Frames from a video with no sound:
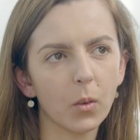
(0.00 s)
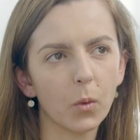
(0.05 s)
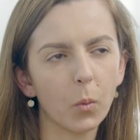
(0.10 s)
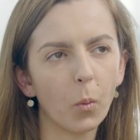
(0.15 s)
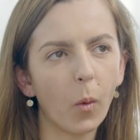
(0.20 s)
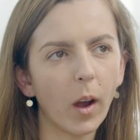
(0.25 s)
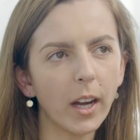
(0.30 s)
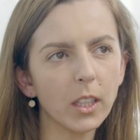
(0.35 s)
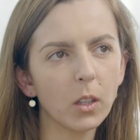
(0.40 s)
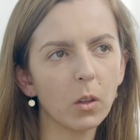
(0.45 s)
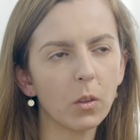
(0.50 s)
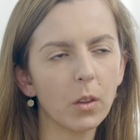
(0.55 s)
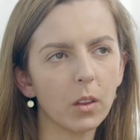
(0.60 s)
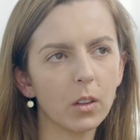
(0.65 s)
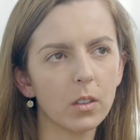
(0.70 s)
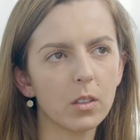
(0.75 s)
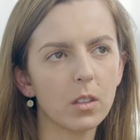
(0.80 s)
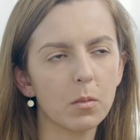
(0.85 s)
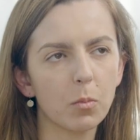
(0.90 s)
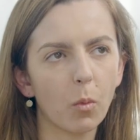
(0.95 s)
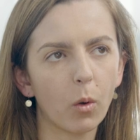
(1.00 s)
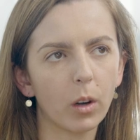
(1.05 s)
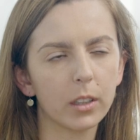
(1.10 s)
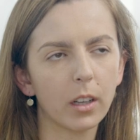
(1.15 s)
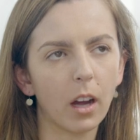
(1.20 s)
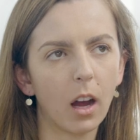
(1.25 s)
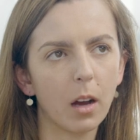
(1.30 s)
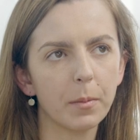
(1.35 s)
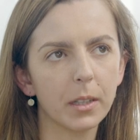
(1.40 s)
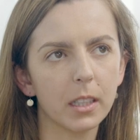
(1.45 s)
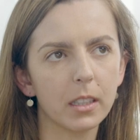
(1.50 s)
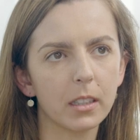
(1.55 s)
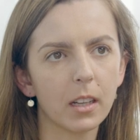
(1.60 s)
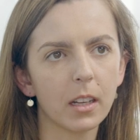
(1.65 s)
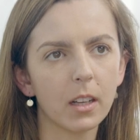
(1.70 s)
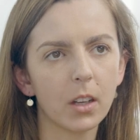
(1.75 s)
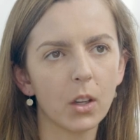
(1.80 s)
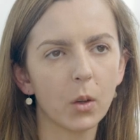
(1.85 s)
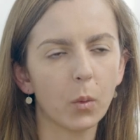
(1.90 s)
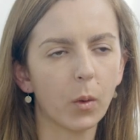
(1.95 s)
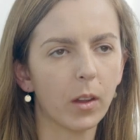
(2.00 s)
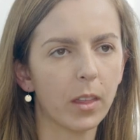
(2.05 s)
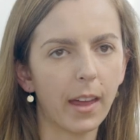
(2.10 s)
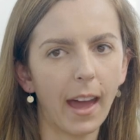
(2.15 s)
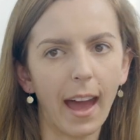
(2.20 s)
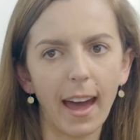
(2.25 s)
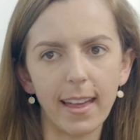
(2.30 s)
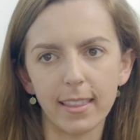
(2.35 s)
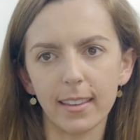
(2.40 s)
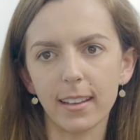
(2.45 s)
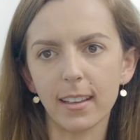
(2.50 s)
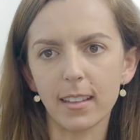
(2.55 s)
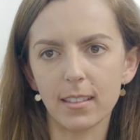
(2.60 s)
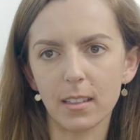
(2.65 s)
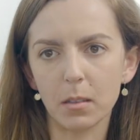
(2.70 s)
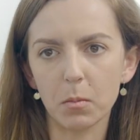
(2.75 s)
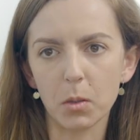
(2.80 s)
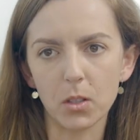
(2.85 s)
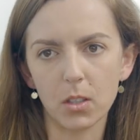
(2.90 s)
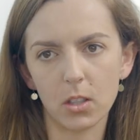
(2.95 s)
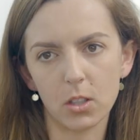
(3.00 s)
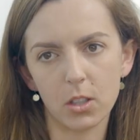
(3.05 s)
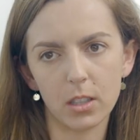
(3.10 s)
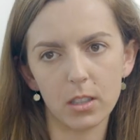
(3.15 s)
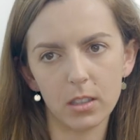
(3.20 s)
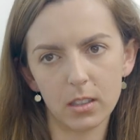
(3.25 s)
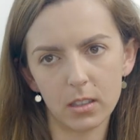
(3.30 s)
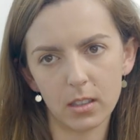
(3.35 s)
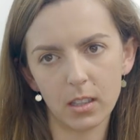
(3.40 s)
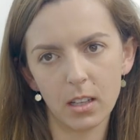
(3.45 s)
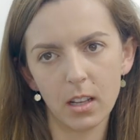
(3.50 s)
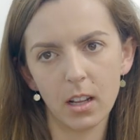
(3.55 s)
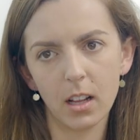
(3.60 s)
Why do you think this is more common with athletes and musicians